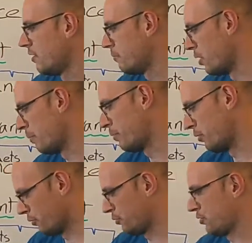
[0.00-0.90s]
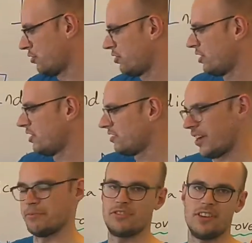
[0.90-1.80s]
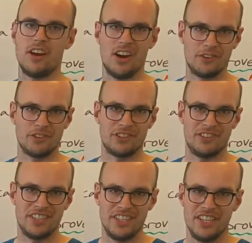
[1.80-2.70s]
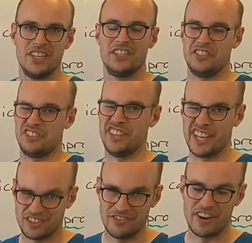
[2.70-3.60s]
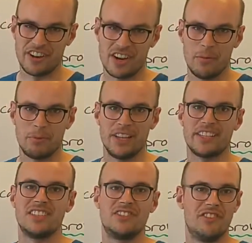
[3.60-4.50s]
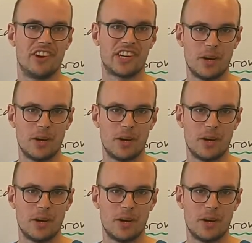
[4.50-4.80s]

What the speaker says: per posts times 100. So that's very complex, it's very